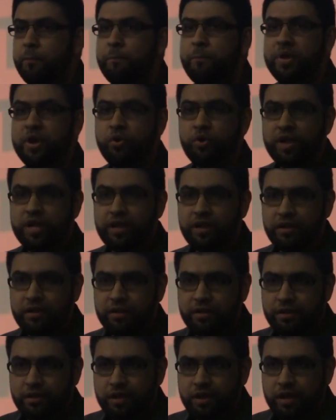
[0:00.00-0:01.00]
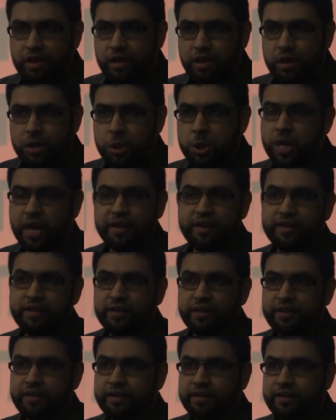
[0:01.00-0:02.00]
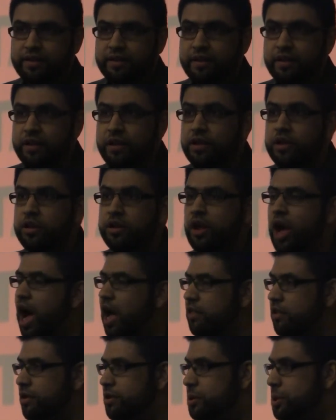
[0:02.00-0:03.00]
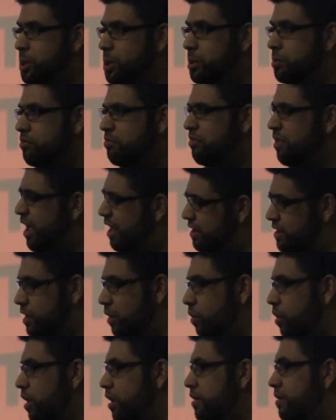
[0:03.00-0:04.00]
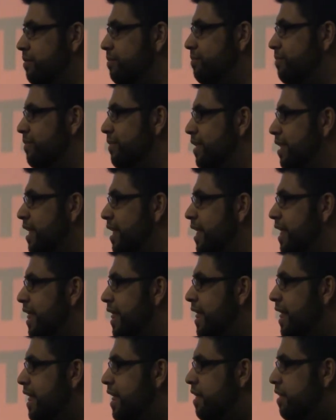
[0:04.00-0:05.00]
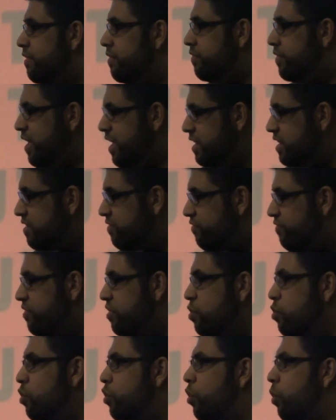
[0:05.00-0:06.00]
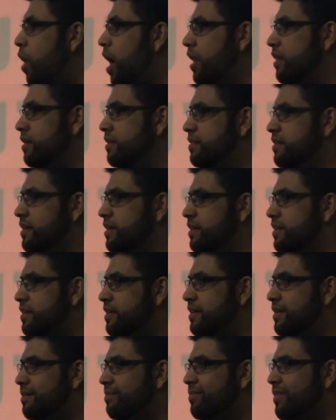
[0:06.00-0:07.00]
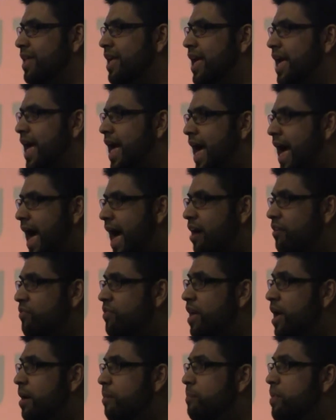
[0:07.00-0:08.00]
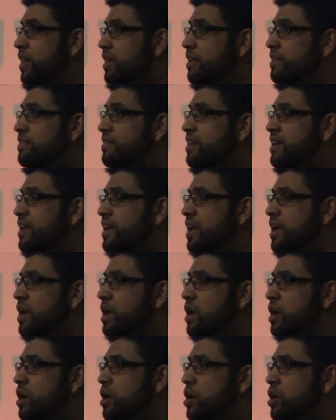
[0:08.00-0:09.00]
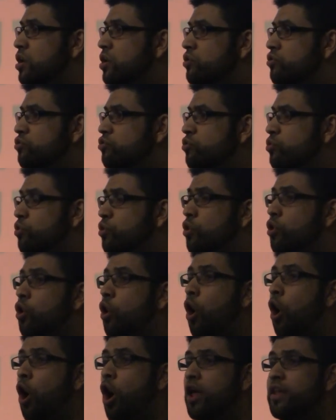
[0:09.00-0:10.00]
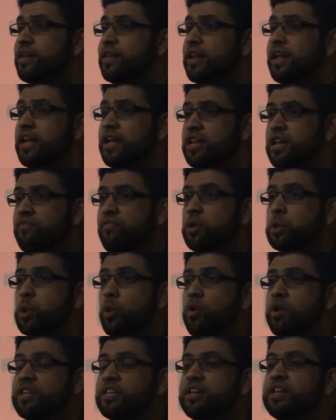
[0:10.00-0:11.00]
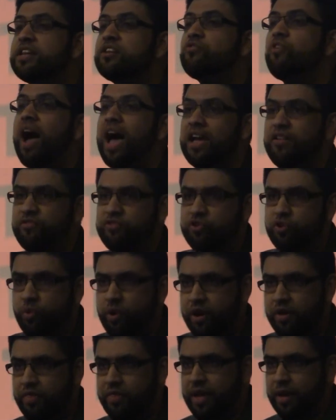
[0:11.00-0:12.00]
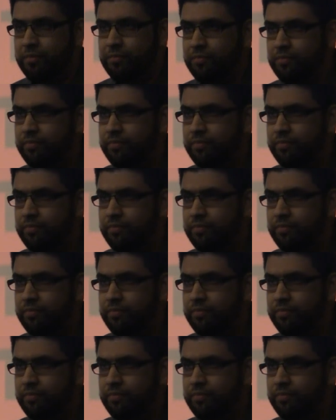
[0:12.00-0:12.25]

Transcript: beauty, justice, knowledge, and so on. These few qualities have the ability to cause individuals to strive toward them.